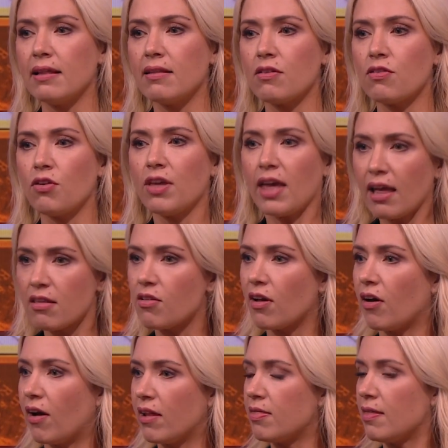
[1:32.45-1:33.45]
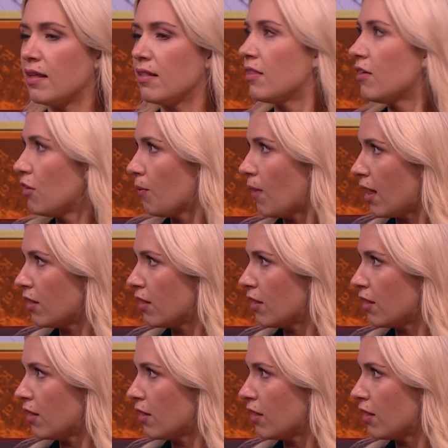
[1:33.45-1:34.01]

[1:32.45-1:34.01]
So yes, I think that you are